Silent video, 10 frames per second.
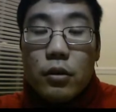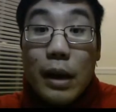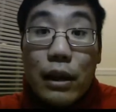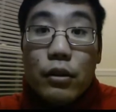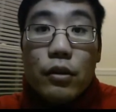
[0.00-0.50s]

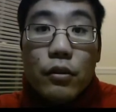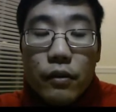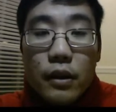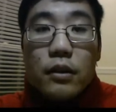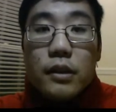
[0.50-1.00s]
around you
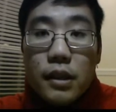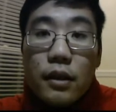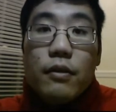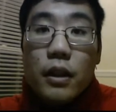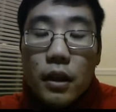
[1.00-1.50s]
feel
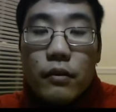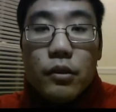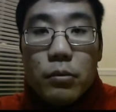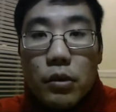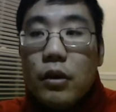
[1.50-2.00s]
safe and
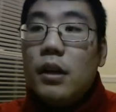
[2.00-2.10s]
comfortable